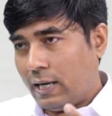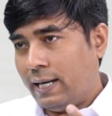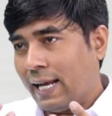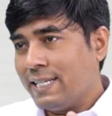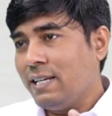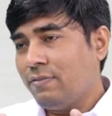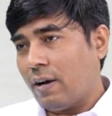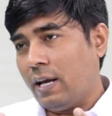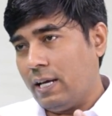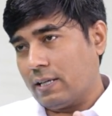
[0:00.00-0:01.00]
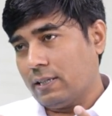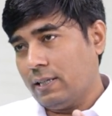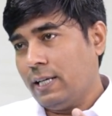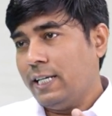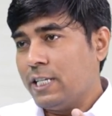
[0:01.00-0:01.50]
Digestive fire
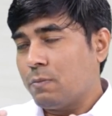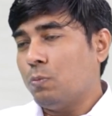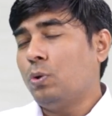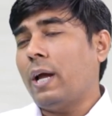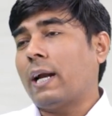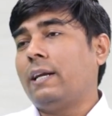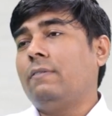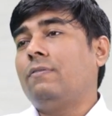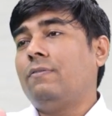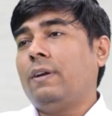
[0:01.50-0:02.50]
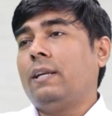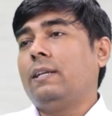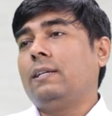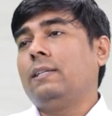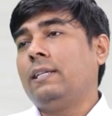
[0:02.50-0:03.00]
is more active when
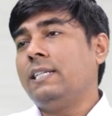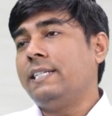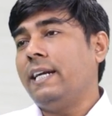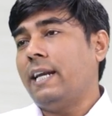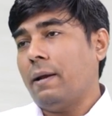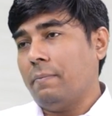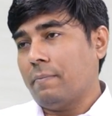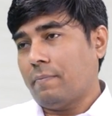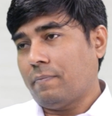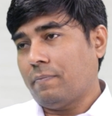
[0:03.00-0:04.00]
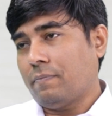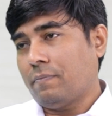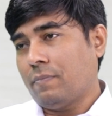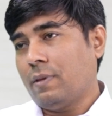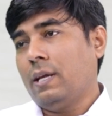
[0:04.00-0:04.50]
there is daytime.
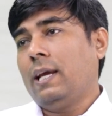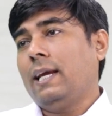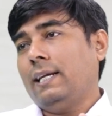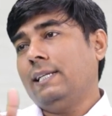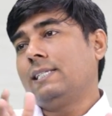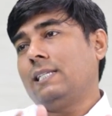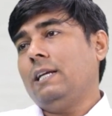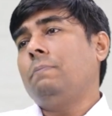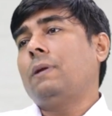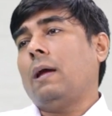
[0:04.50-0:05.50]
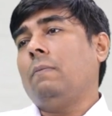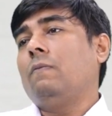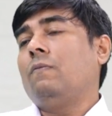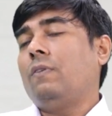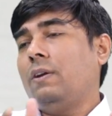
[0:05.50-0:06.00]
In sleep time,
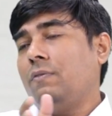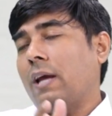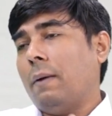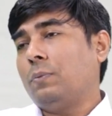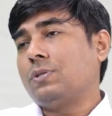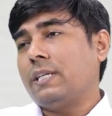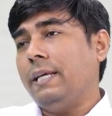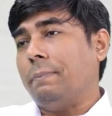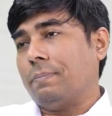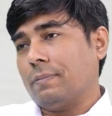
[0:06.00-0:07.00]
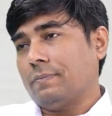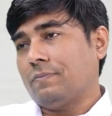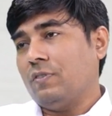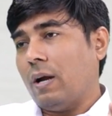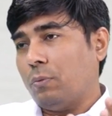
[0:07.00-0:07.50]
when we have to sleep,
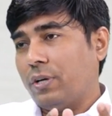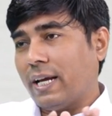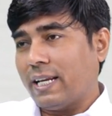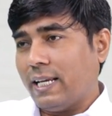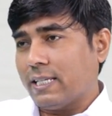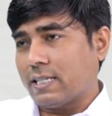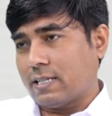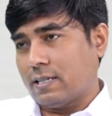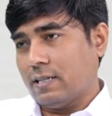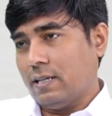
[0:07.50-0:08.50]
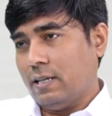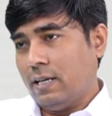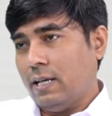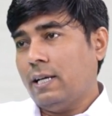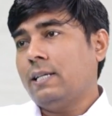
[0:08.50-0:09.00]
we have to take rest.
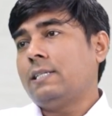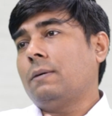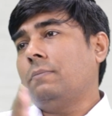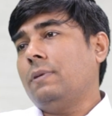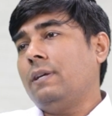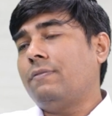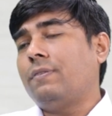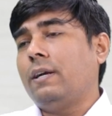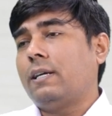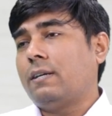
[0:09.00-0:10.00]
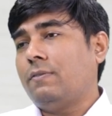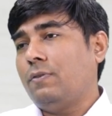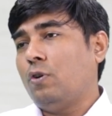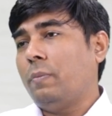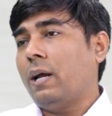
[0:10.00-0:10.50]
Some different
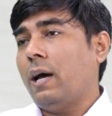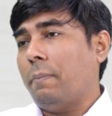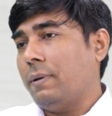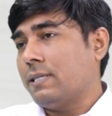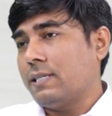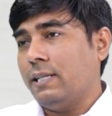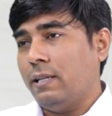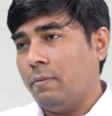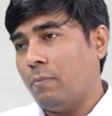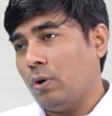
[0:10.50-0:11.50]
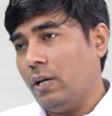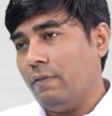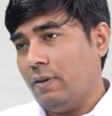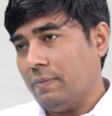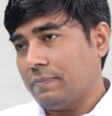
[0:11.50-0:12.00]
phenomena happens in body
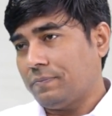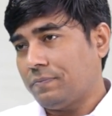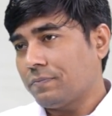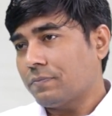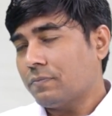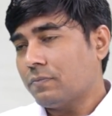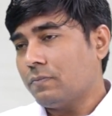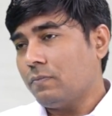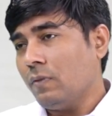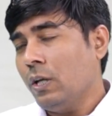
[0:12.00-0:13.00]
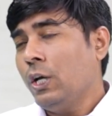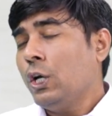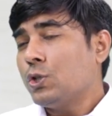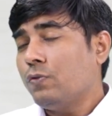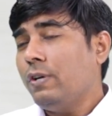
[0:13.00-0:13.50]
level.
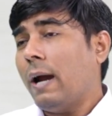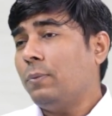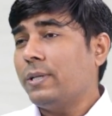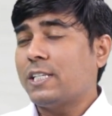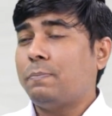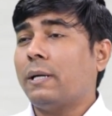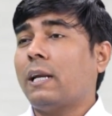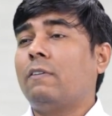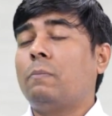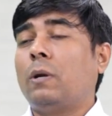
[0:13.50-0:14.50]
So we have to respect our